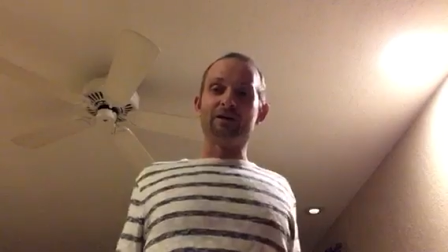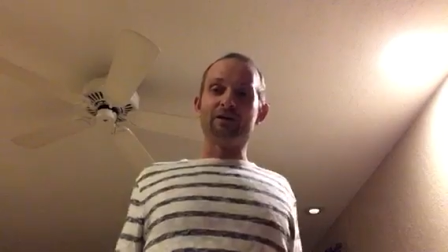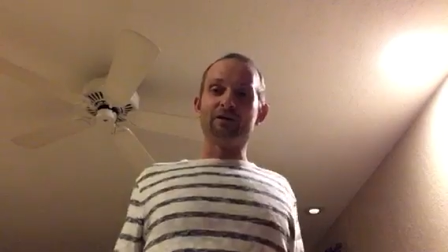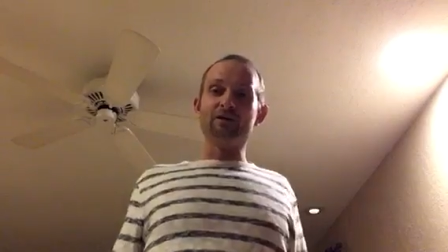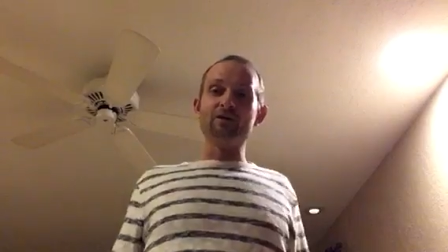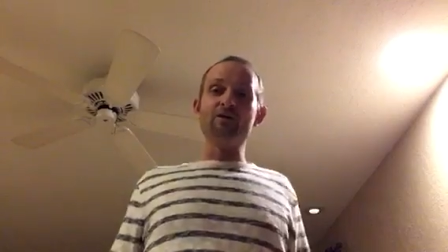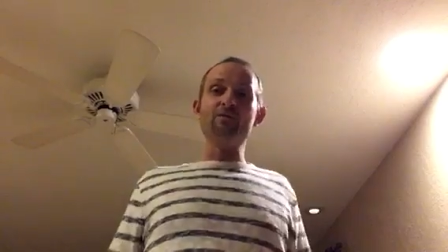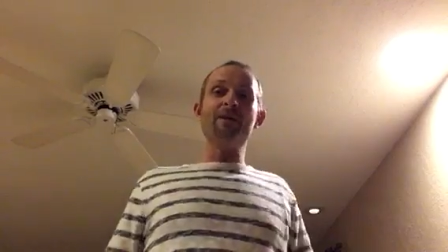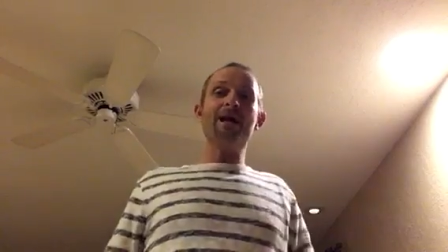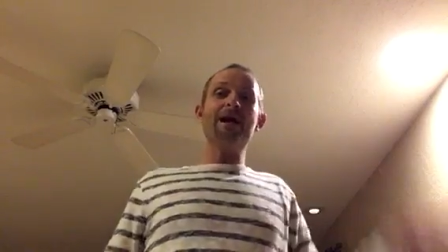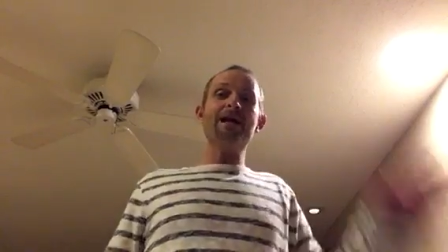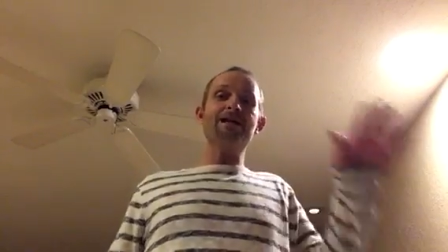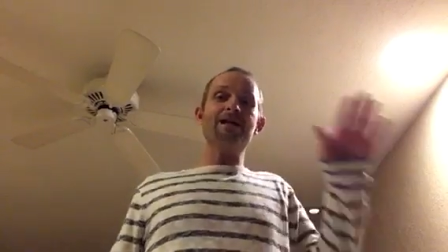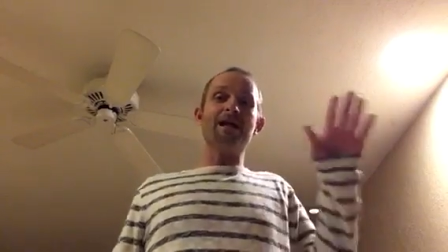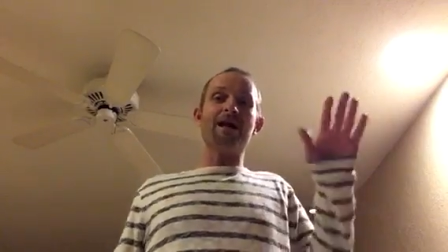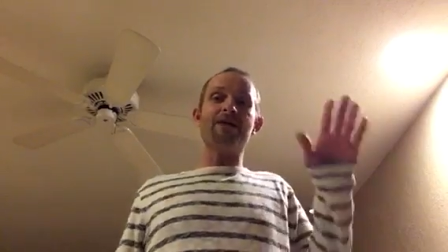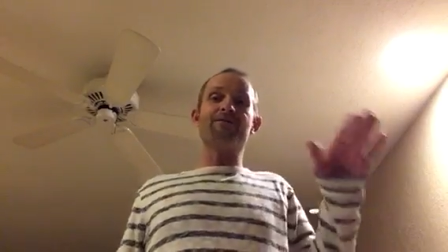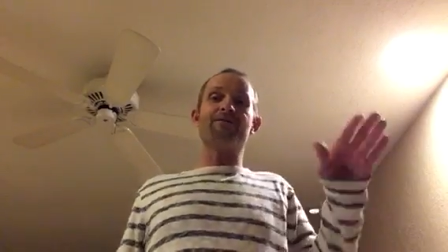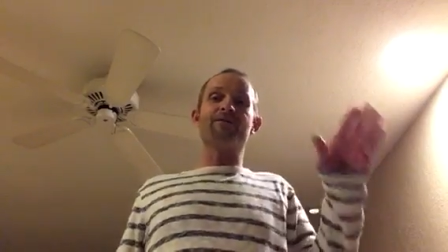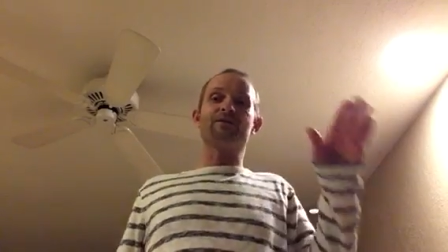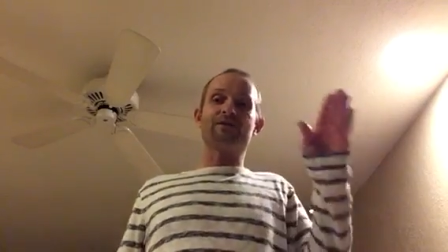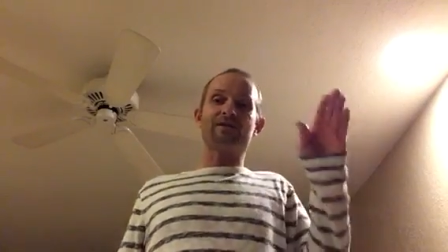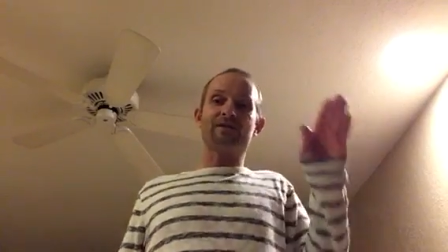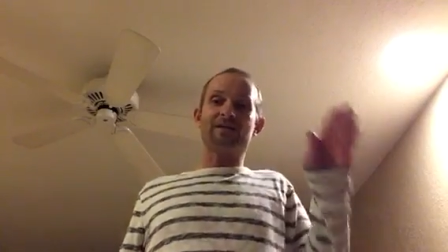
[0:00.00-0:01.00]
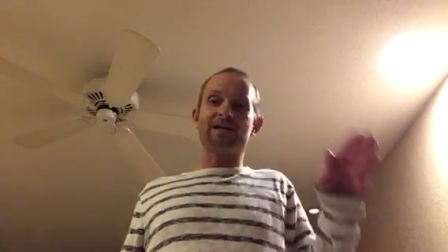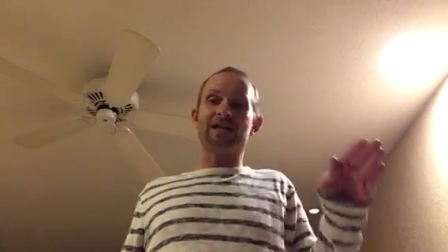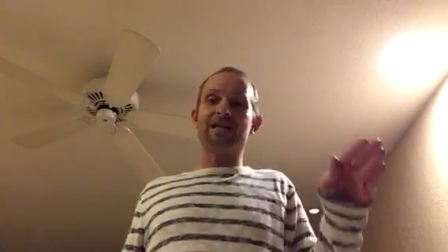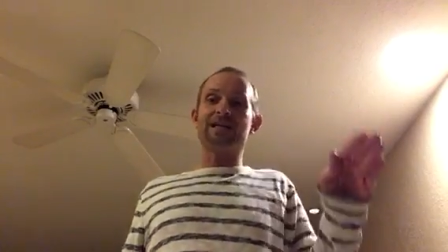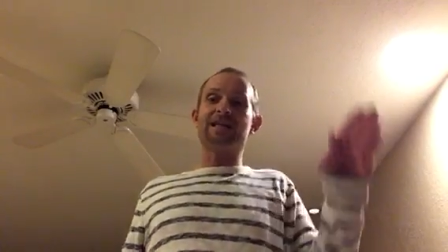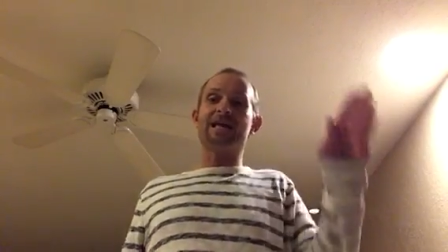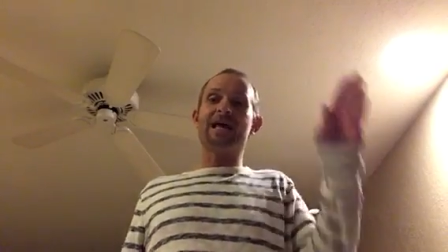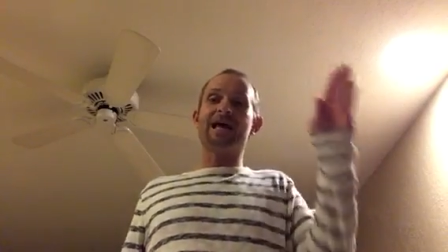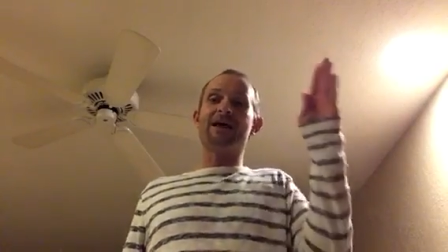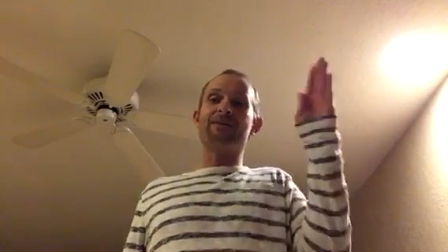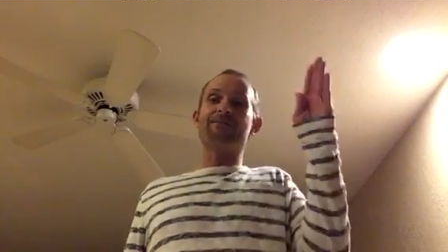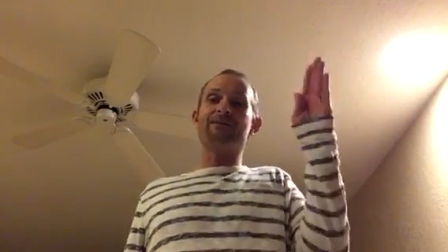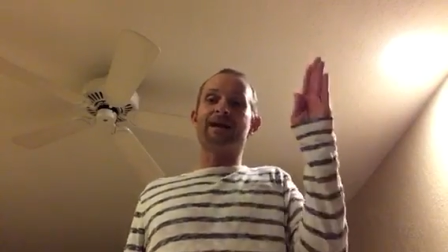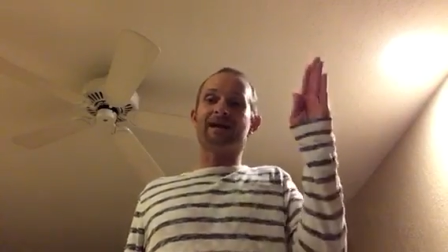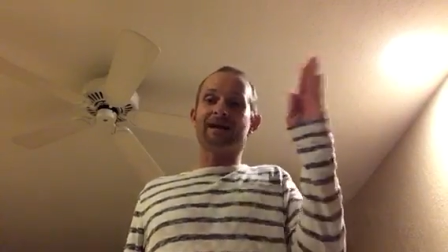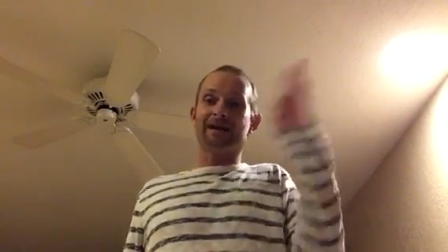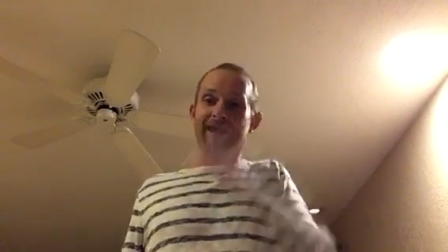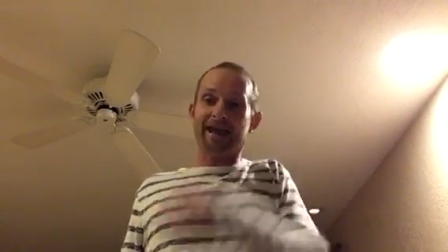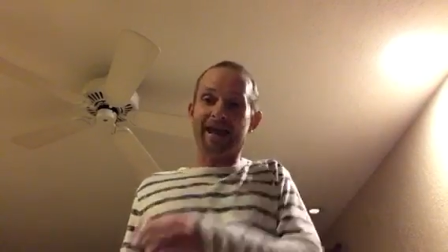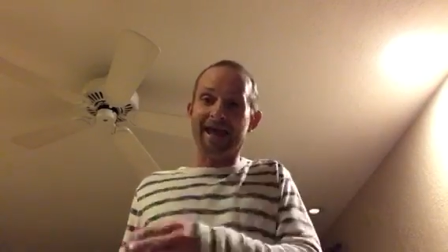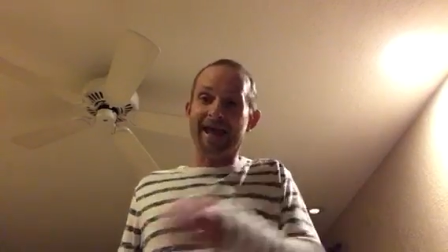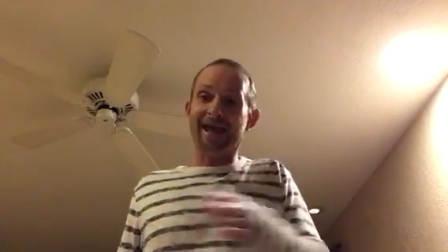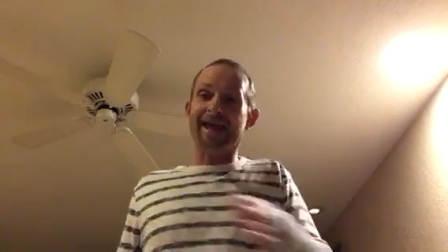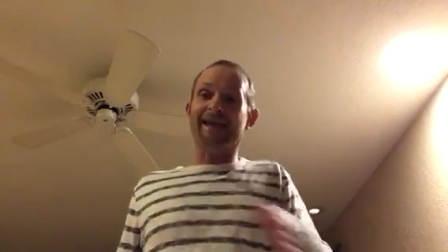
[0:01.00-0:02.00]
You may never see them
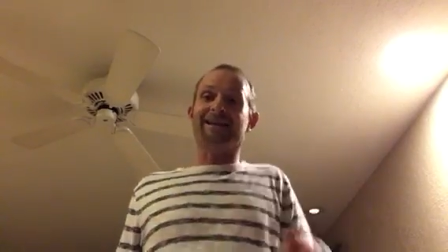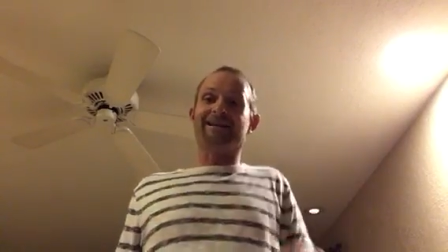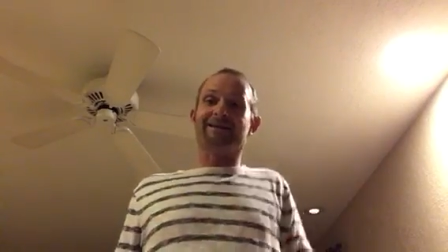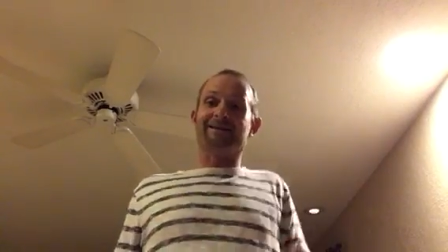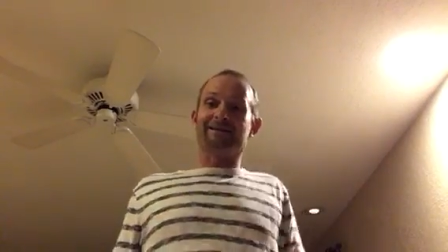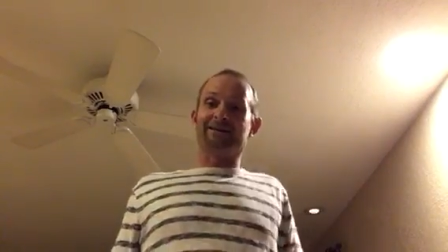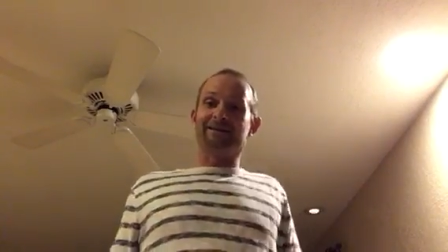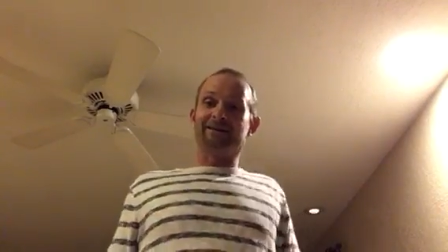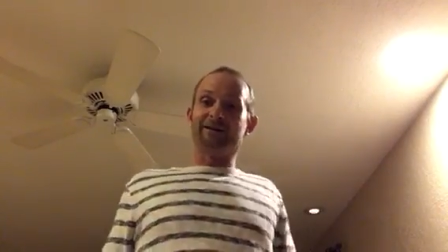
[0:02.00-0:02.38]
again.